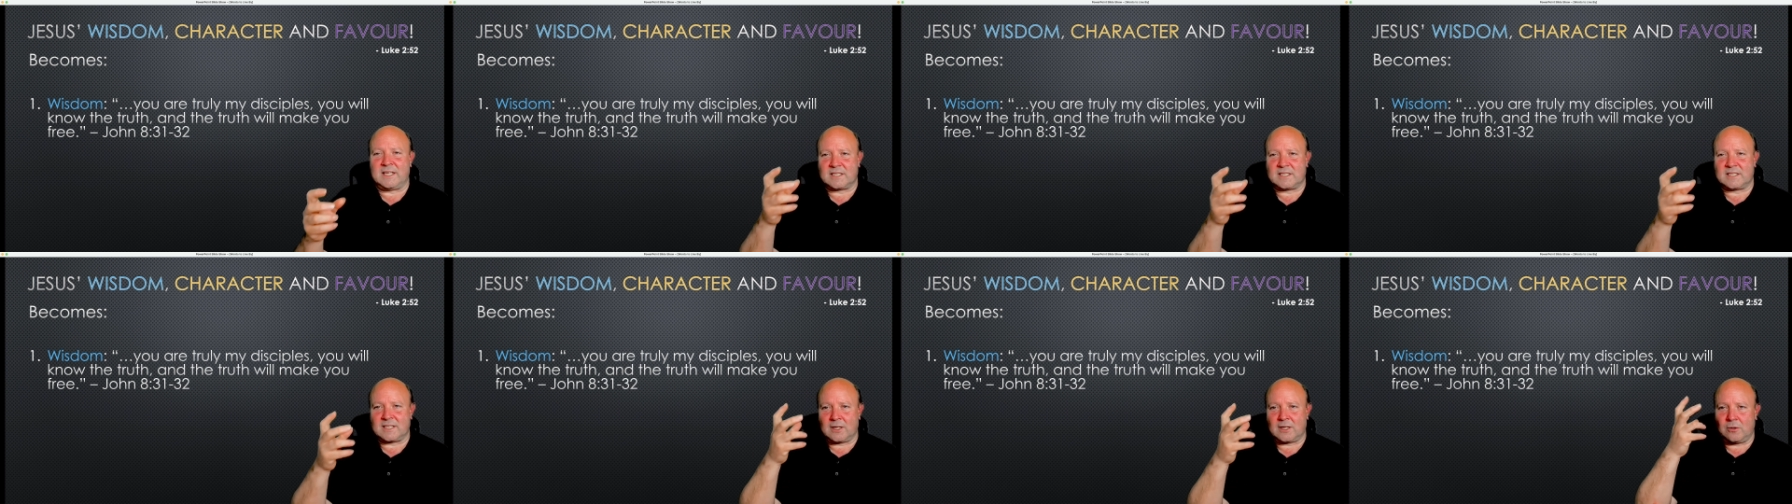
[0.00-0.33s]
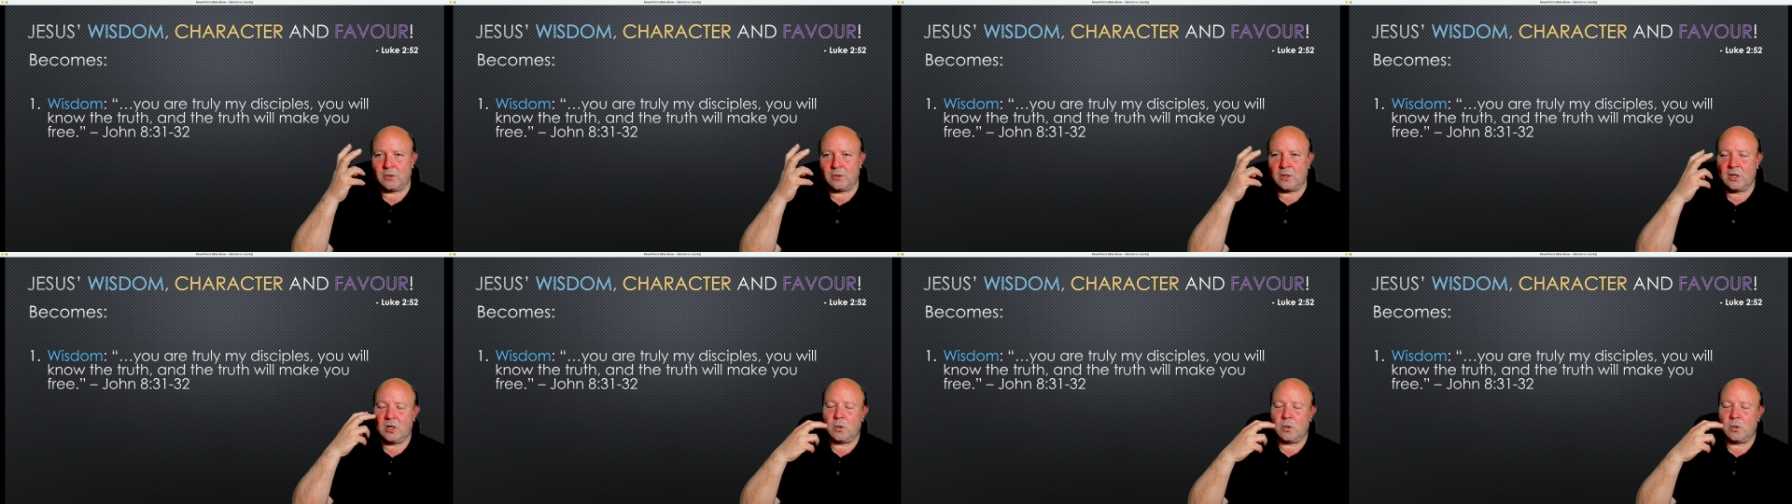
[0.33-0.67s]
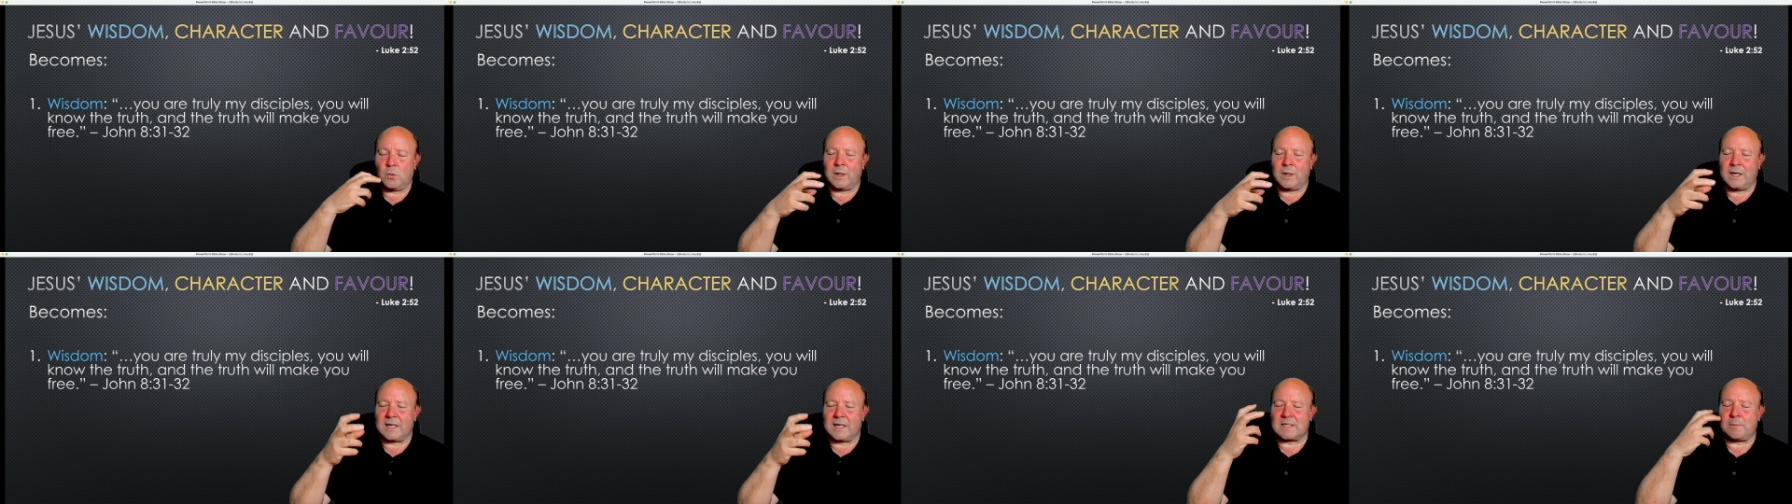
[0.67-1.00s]
So
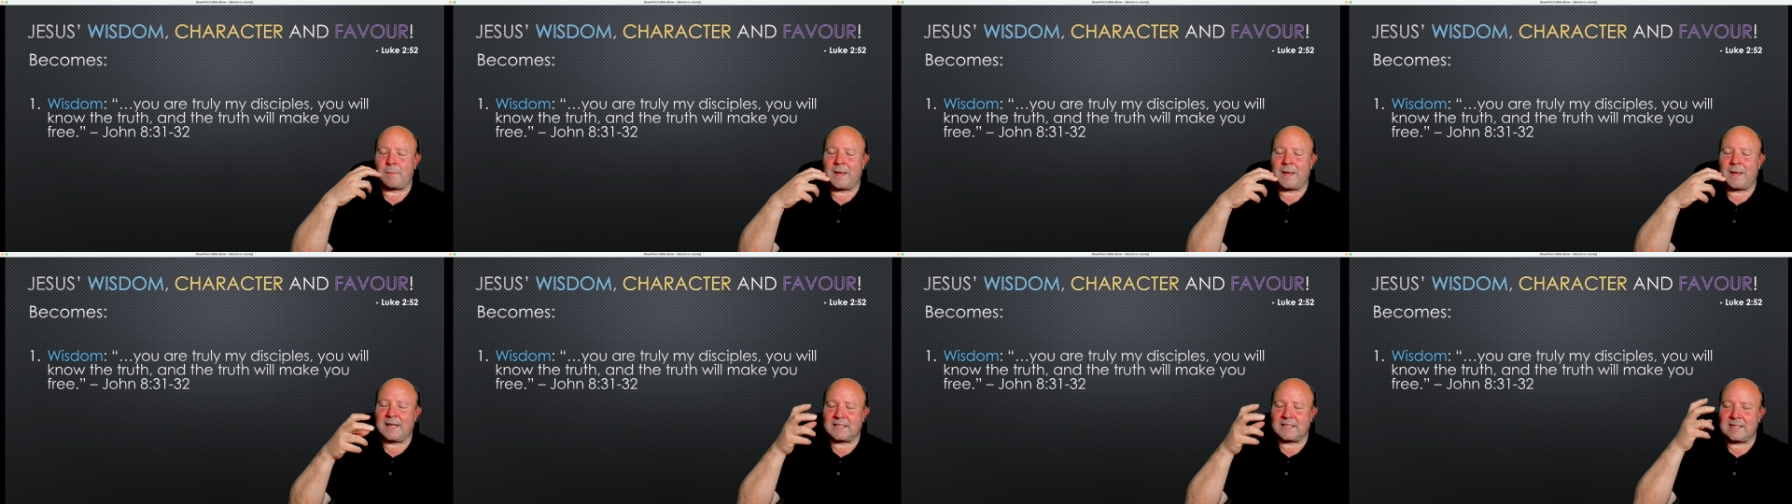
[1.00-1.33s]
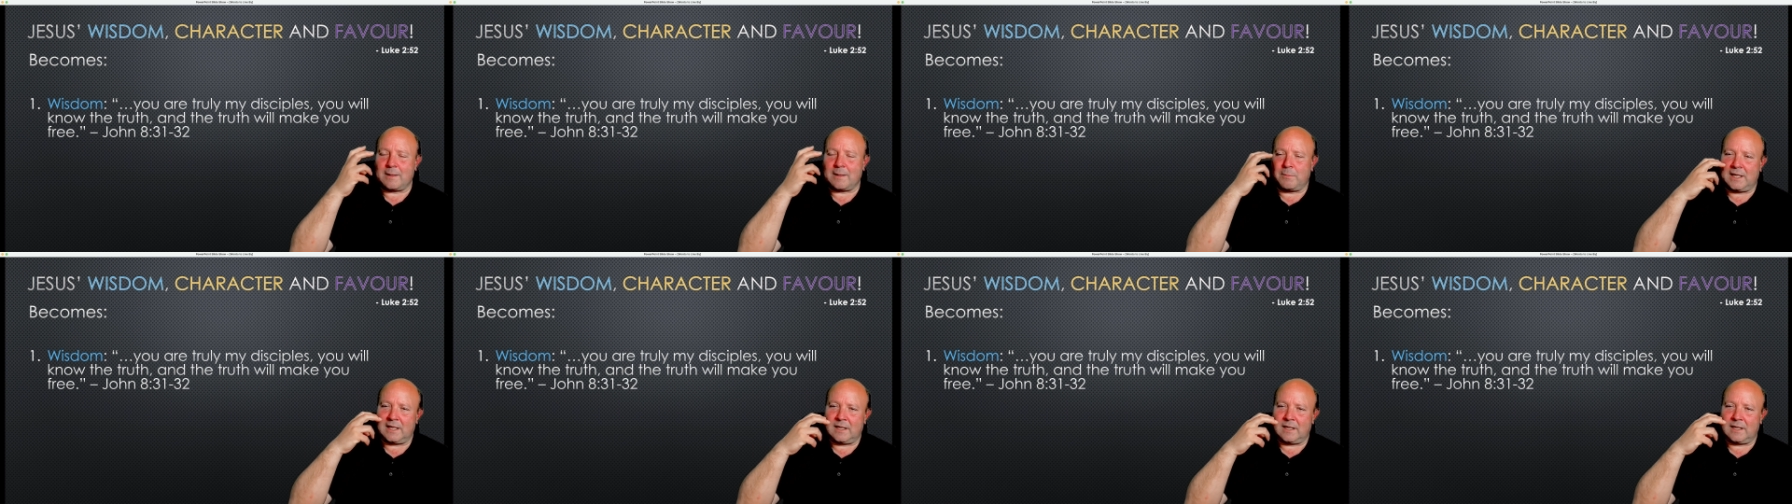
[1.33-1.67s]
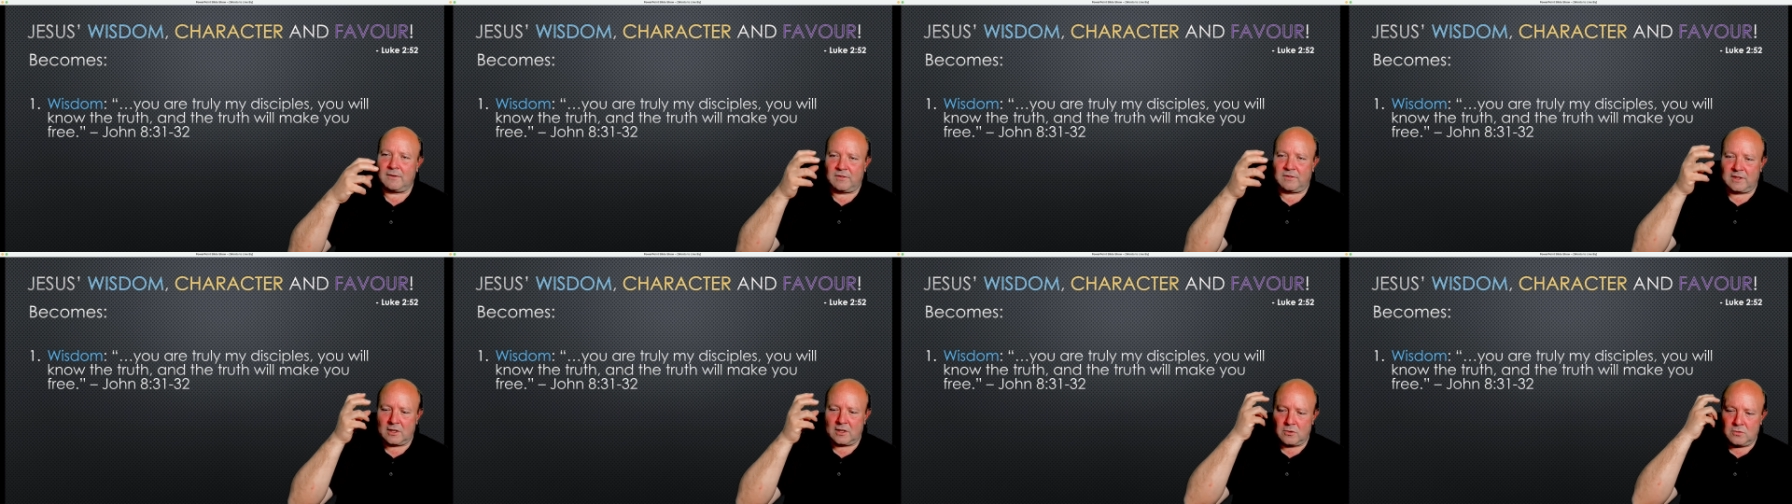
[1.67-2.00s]
we expect something
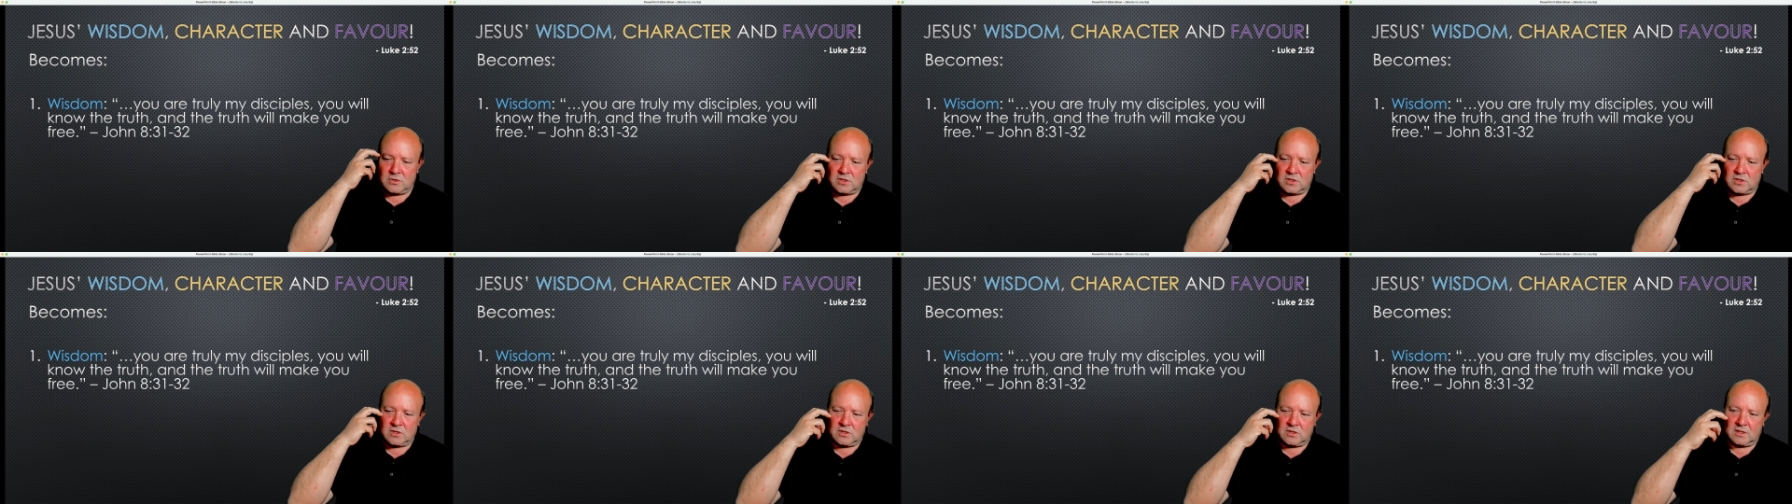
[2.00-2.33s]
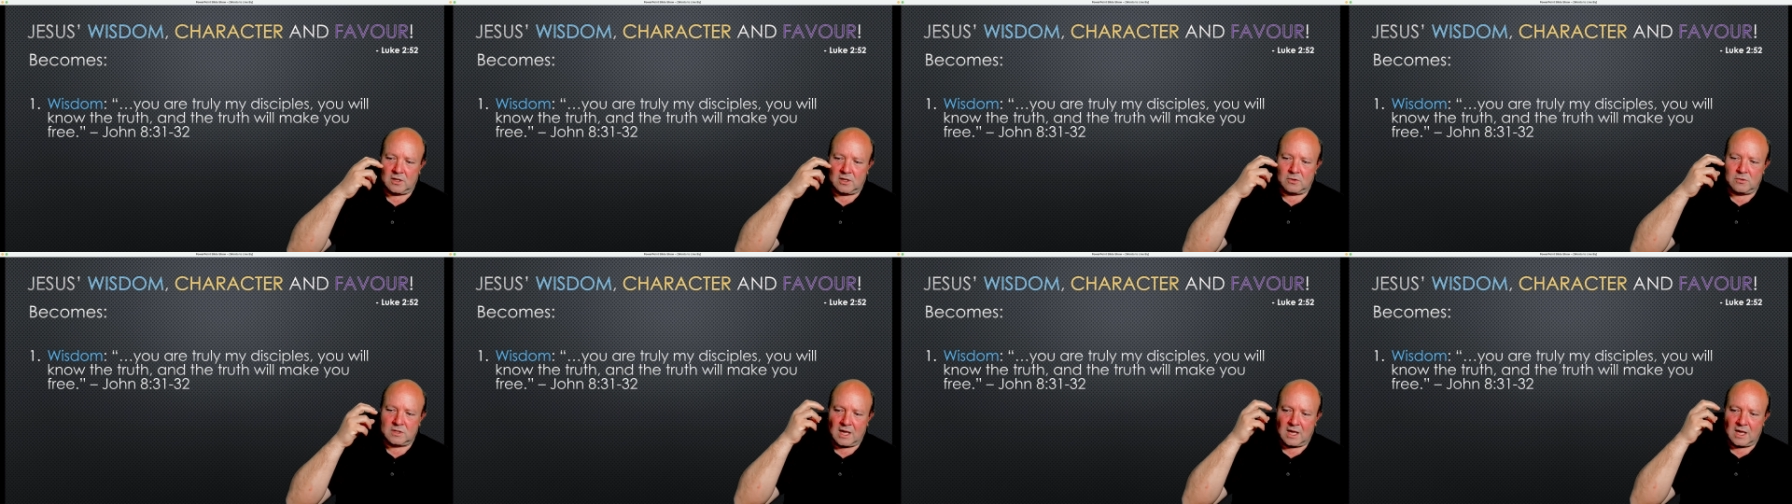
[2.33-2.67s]
of those